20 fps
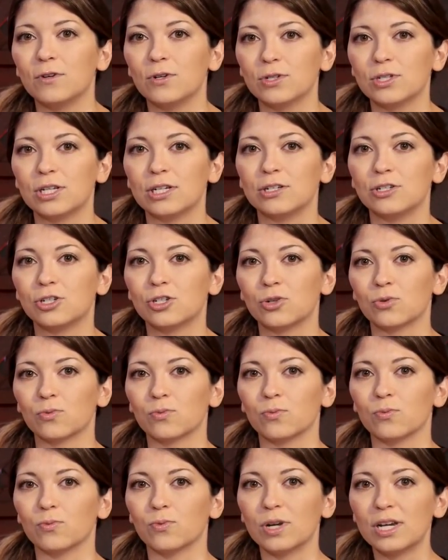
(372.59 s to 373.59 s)
voltage to
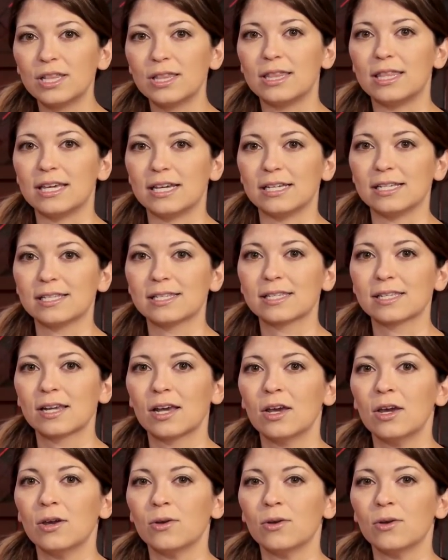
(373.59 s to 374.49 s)
rid this